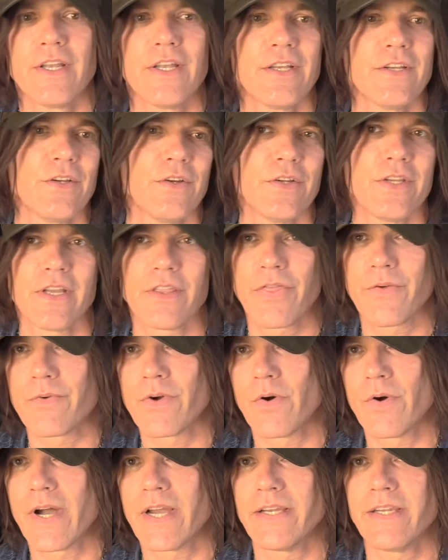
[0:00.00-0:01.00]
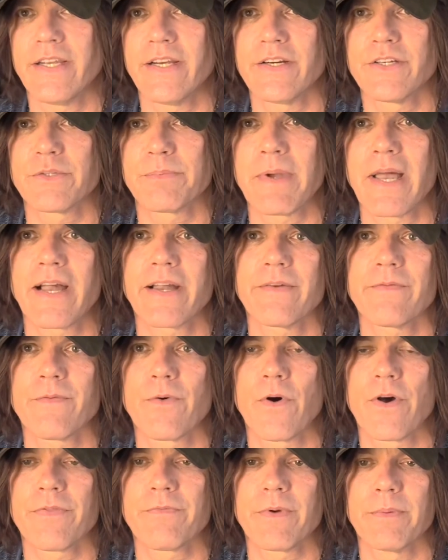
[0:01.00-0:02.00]
You know, you throw ideas back and
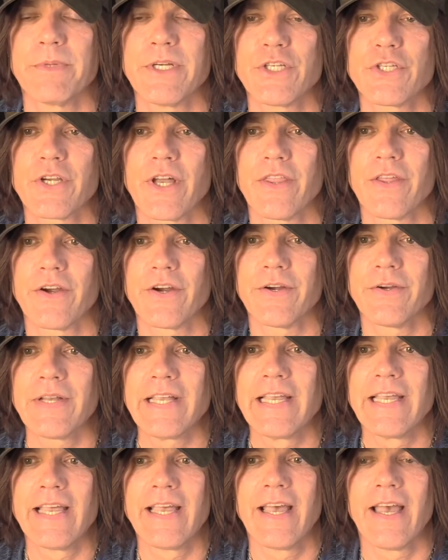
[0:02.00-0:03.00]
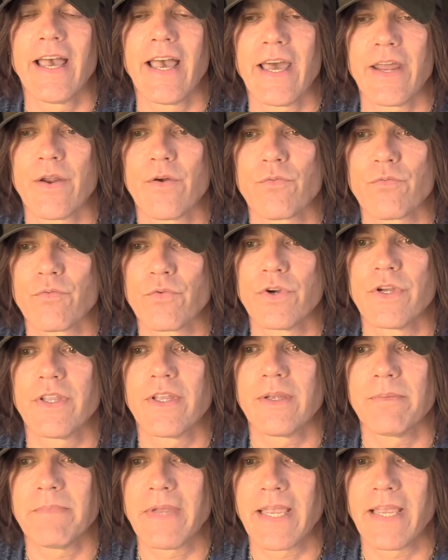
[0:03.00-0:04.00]
forth from each other, and it
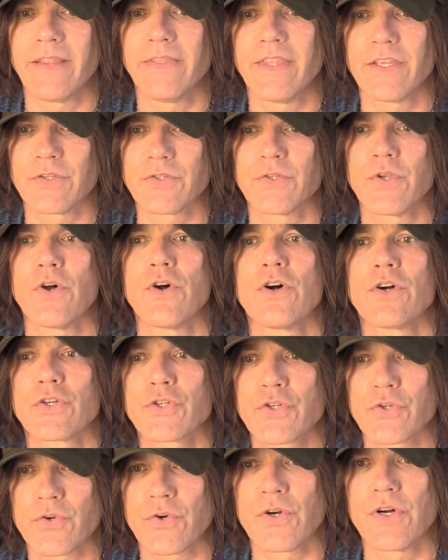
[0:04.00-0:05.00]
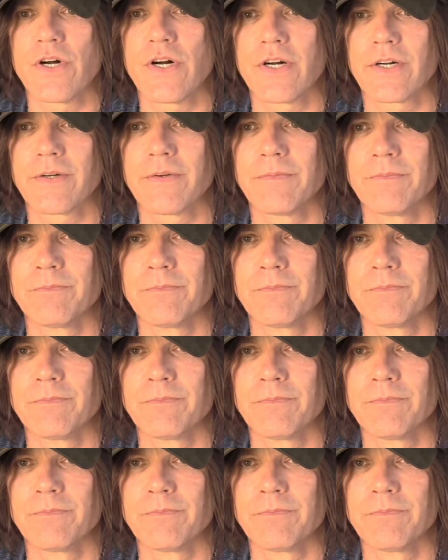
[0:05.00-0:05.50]
really made the song strong.